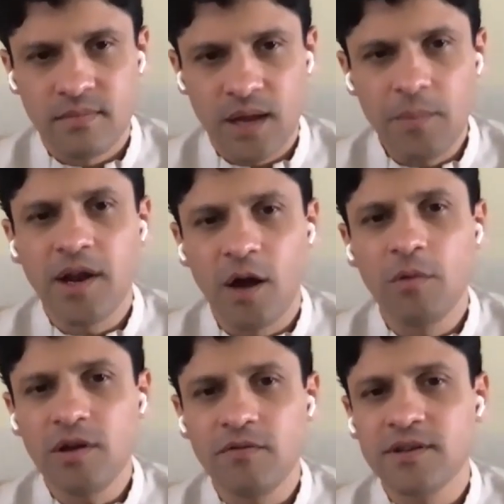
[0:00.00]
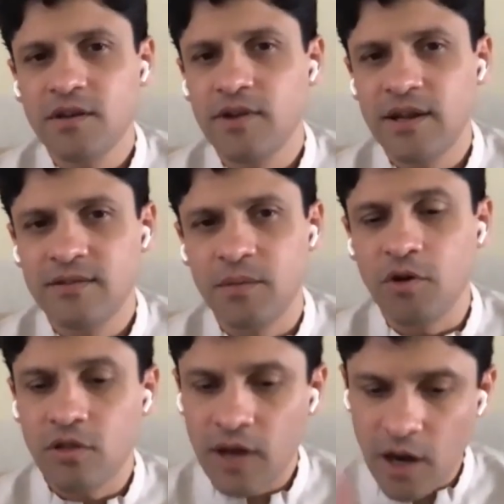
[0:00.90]
I mean, how many of us can really say?
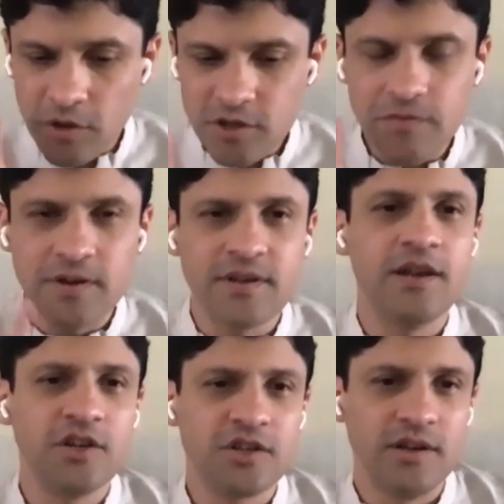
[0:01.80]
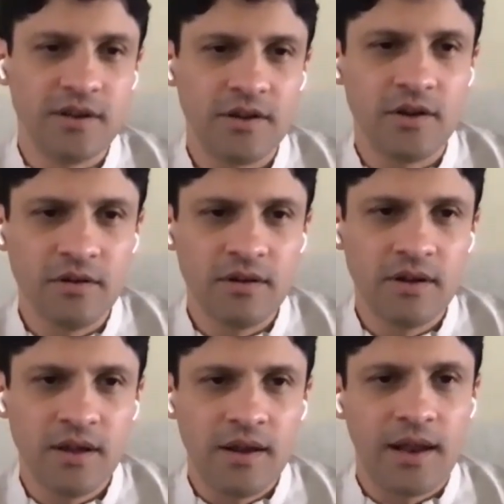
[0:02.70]
Because how much of it is conditioned, you know?
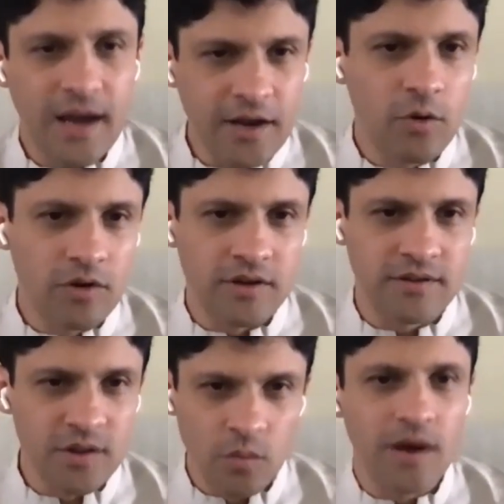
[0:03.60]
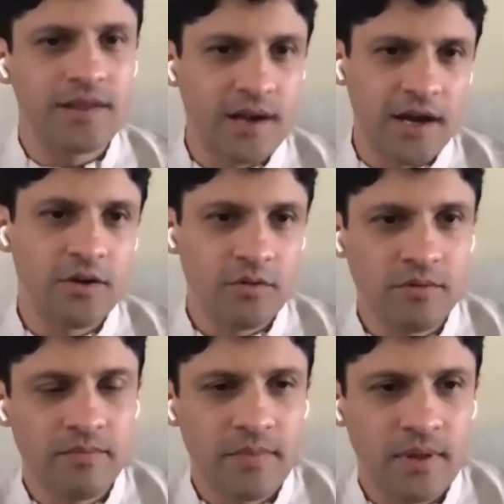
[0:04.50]
Like I notice in the work that I
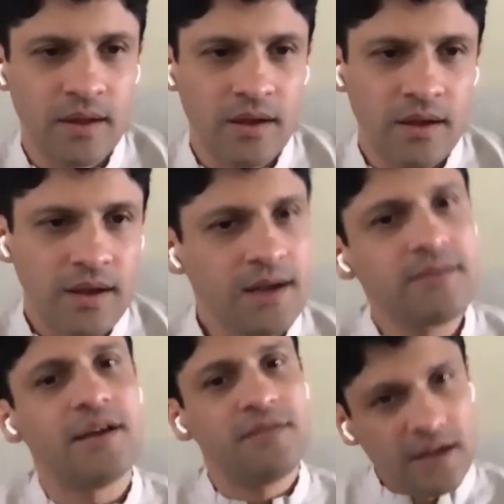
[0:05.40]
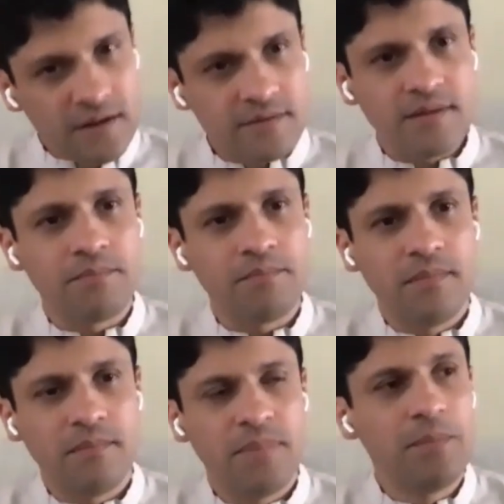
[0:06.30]
do, it is
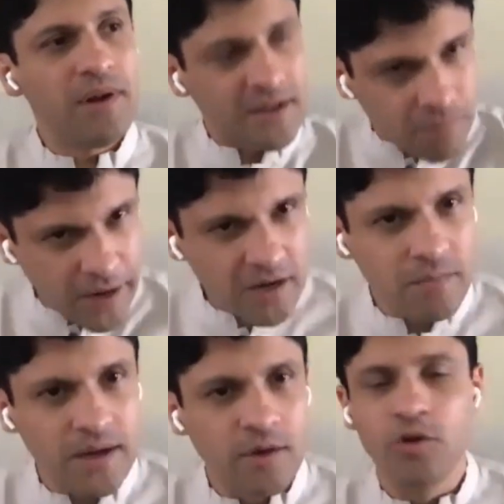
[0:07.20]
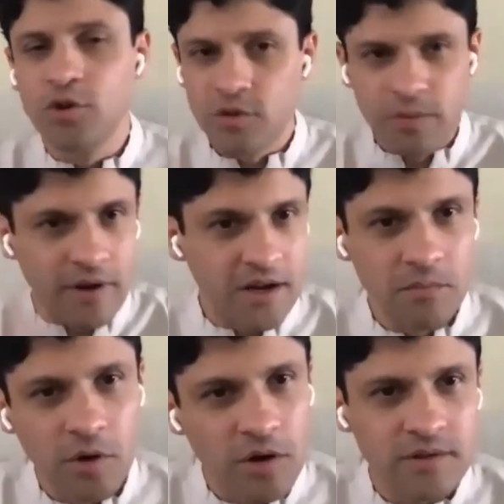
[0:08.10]
people expect me, oh, you should be
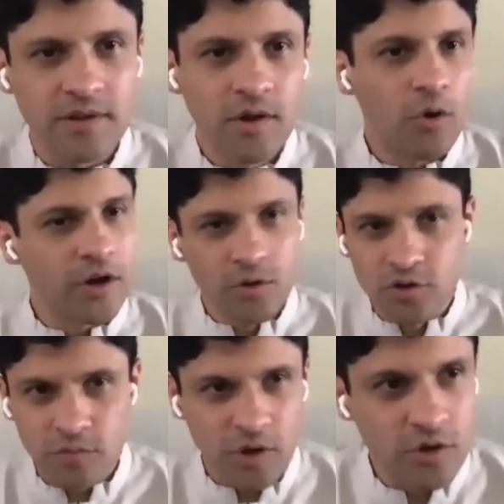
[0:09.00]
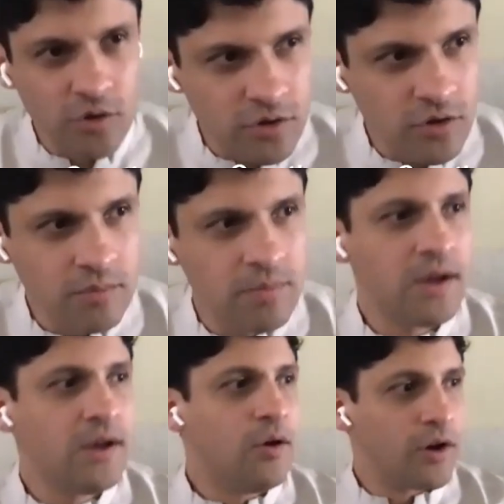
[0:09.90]
writing books. Okay, you should be on YouTube.
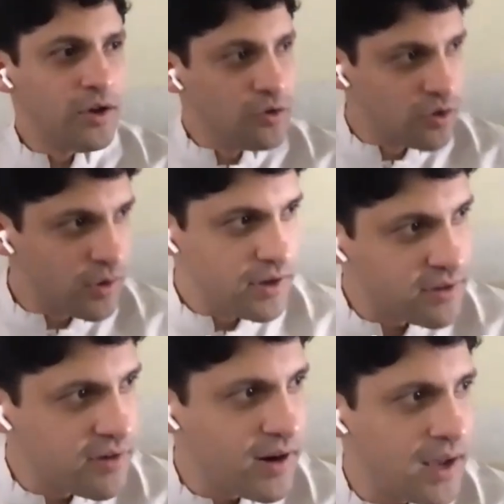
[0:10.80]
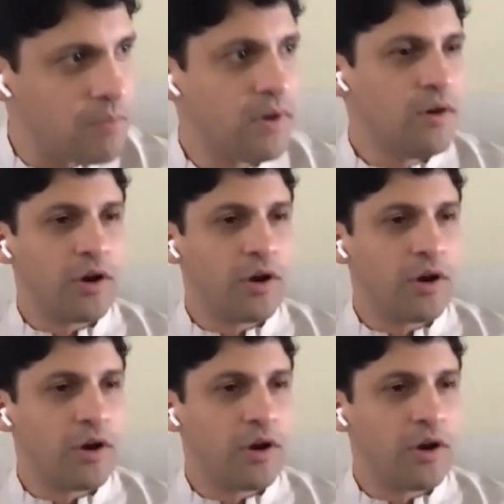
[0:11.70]
Okay, you should be on Instagram.